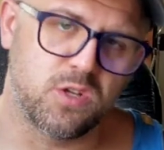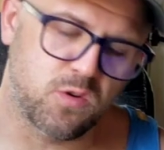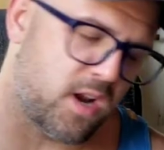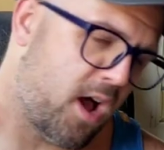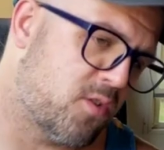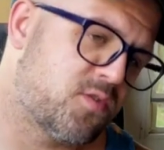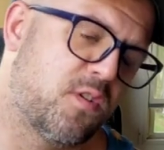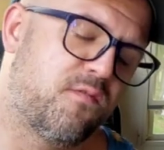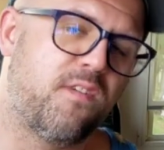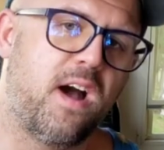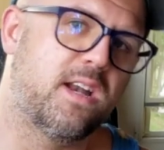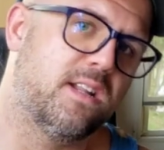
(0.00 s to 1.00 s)
You can also
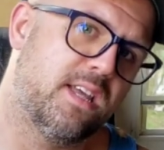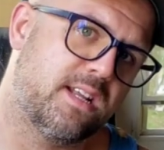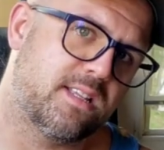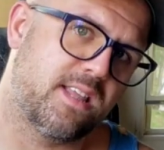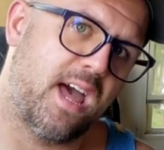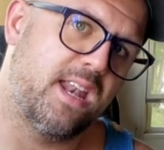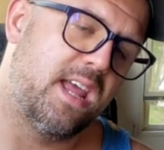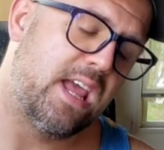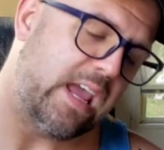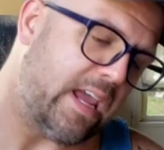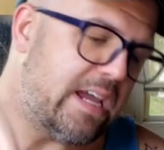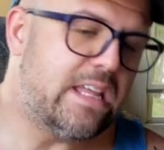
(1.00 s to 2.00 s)
find a link to that
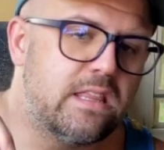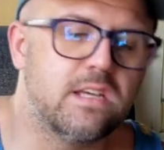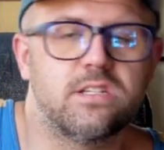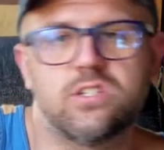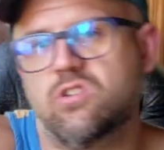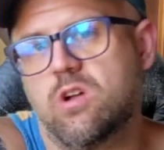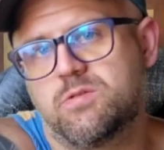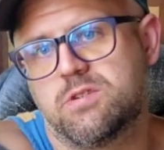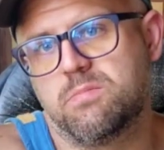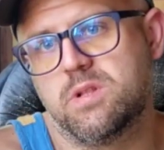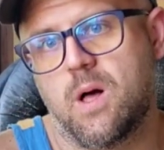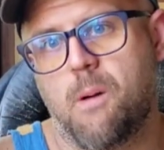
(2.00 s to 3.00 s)
in the
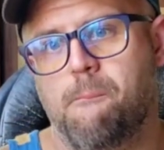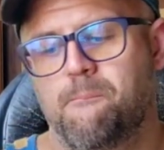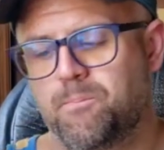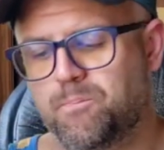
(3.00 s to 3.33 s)
description below.